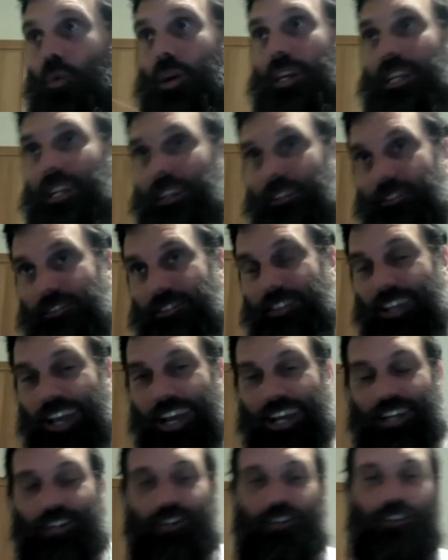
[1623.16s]
years
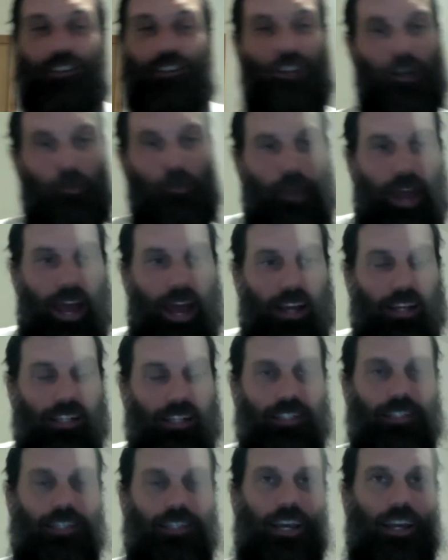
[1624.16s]
later, look back
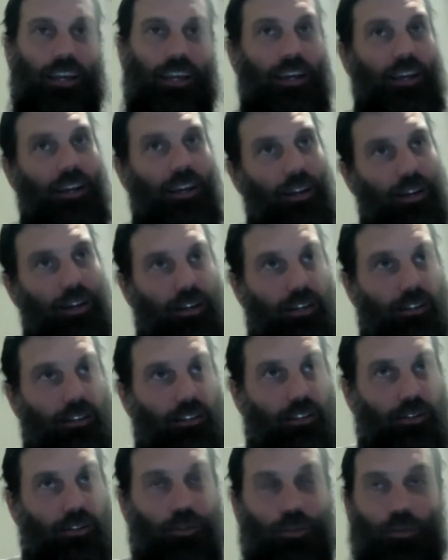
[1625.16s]
and say
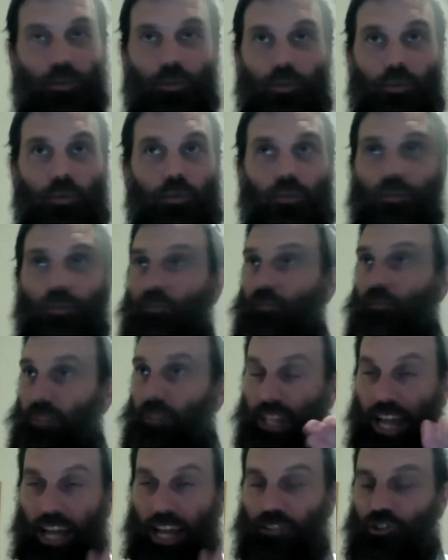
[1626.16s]
to
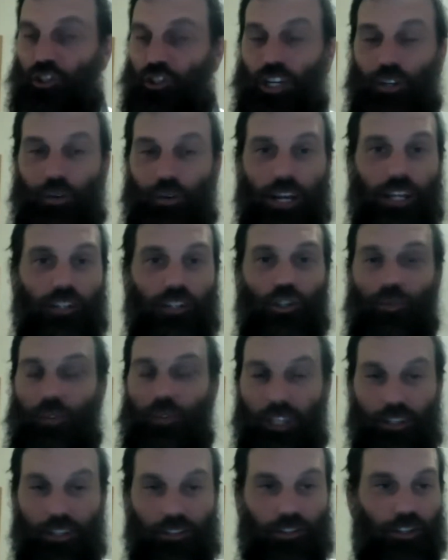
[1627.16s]
the next generation,
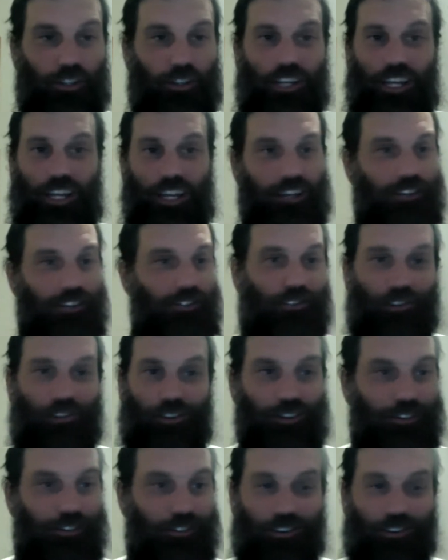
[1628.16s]
whether it's your kids
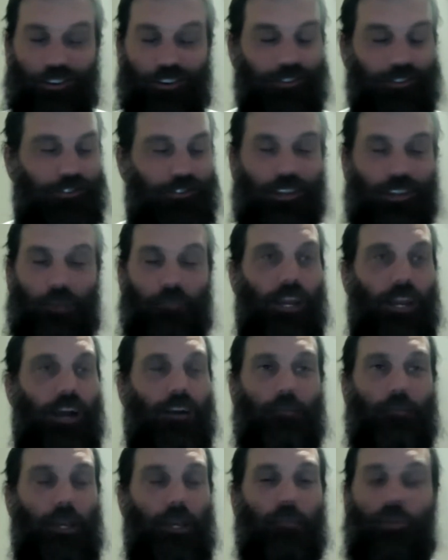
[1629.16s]
or some
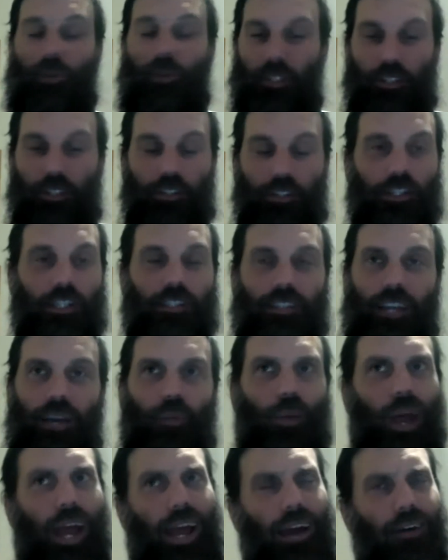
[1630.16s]
young people, and you could say,
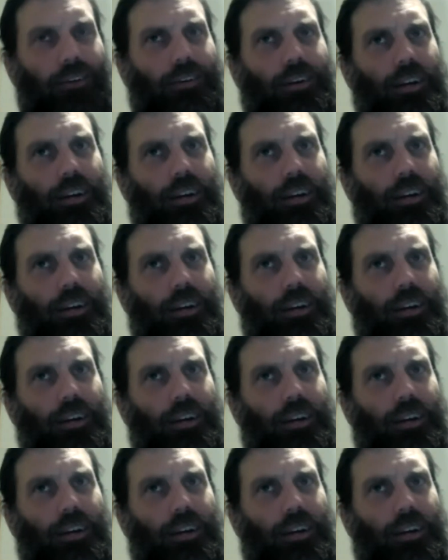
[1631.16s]
wow,